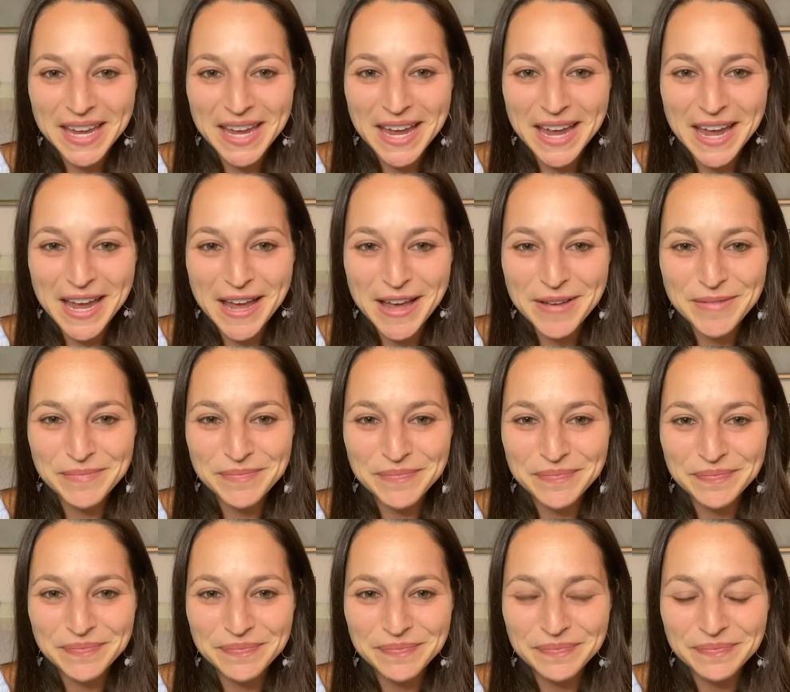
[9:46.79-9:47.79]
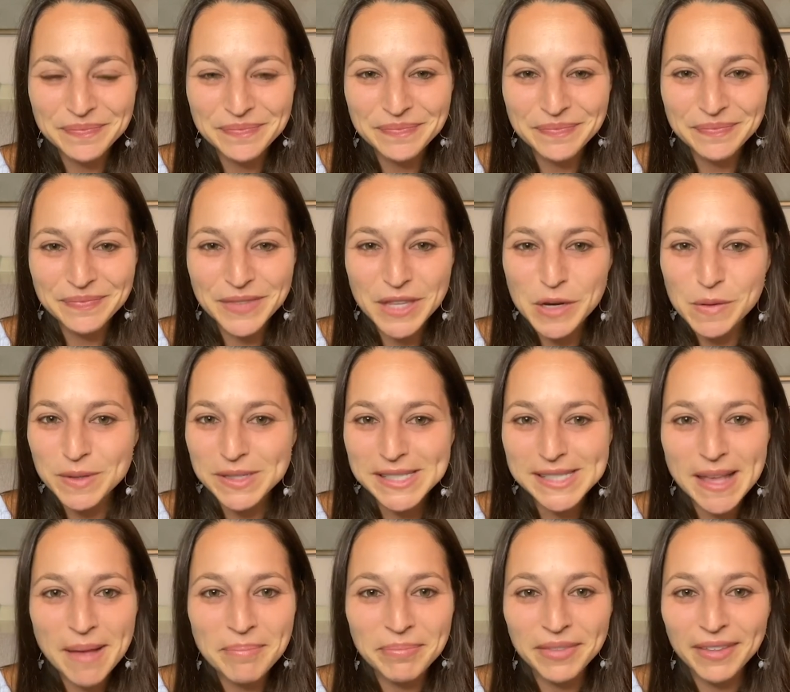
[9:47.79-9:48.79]
There was
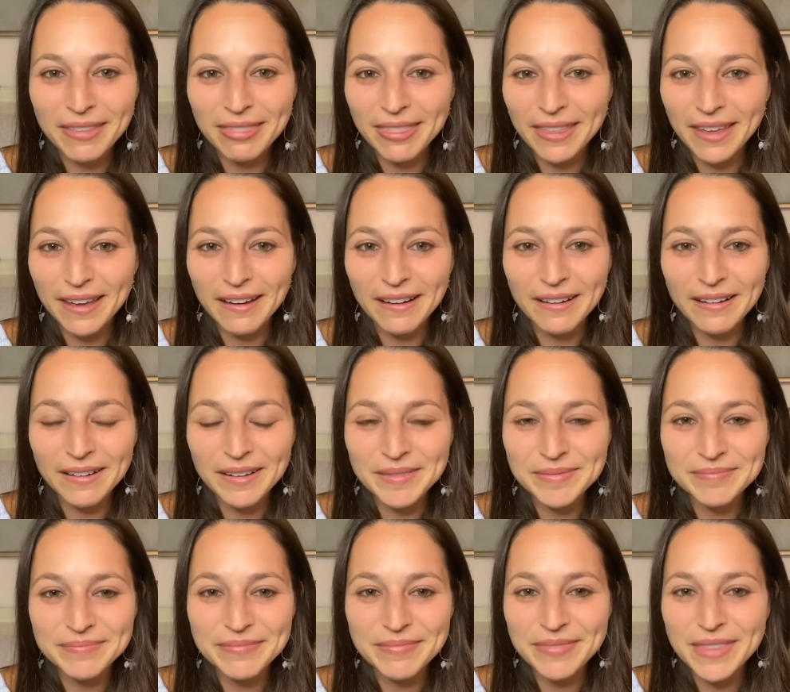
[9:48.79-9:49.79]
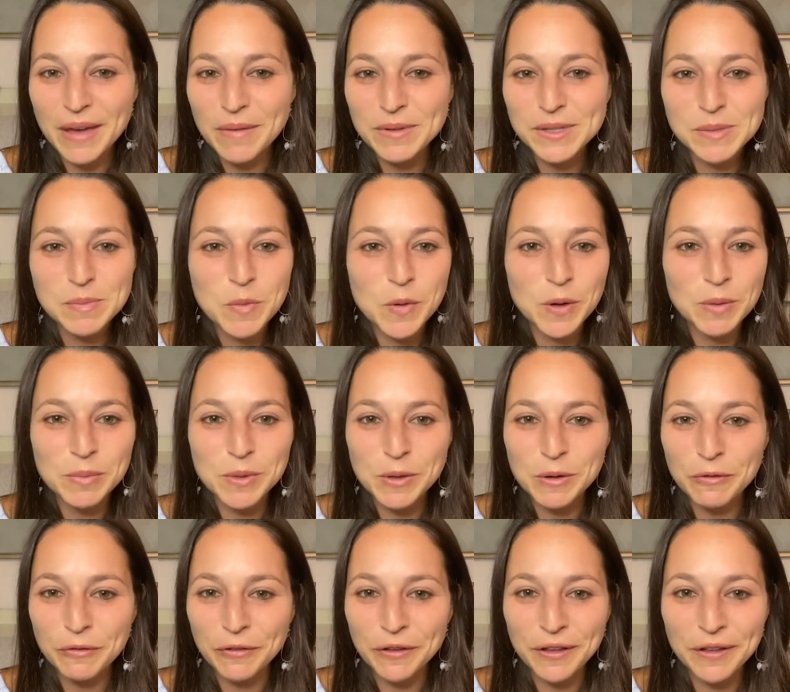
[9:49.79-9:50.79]
something there that was more
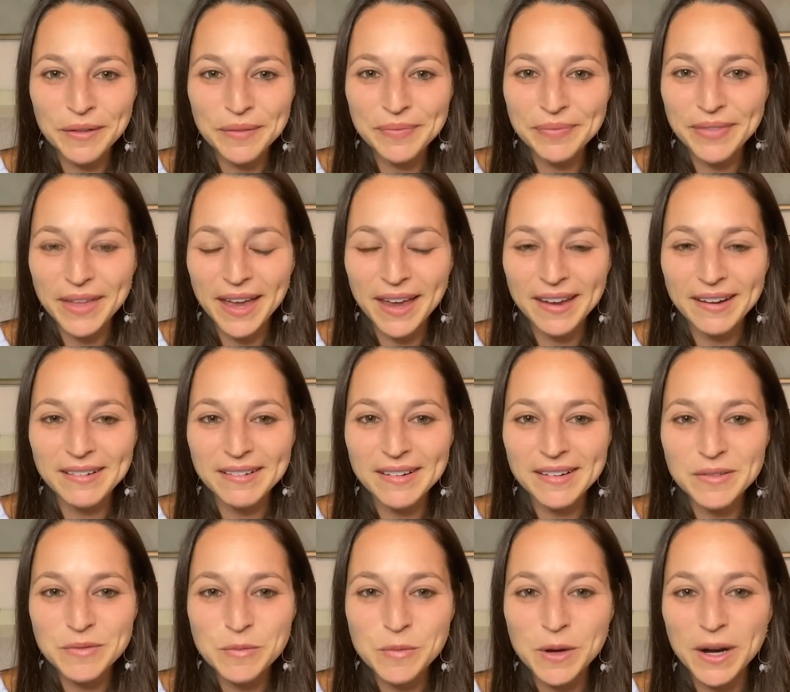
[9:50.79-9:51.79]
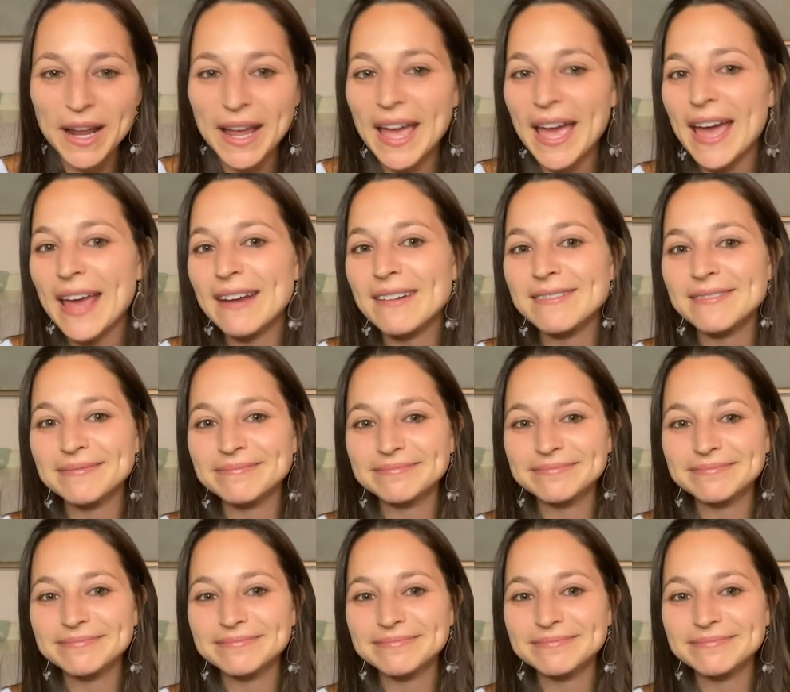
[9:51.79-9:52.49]
beautiful than what I had